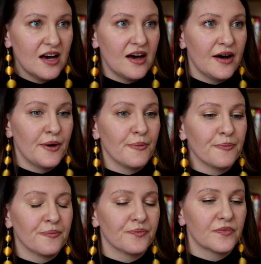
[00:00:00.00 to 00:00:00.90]

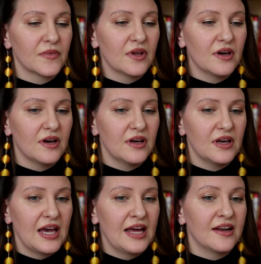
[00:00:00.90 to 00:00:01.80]
Um,
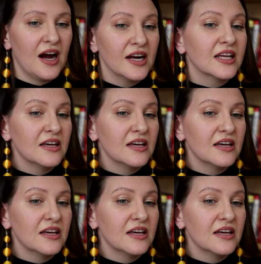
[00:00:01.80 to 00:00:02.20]
and art